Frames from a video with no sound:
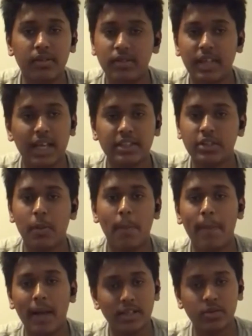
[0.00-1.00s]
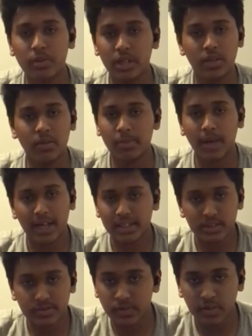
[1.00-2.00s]
That's the best way you can
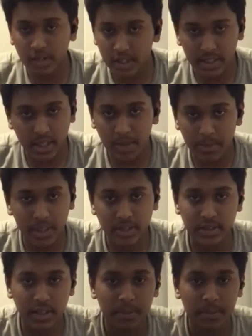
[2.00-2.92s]
practice for the AP exam.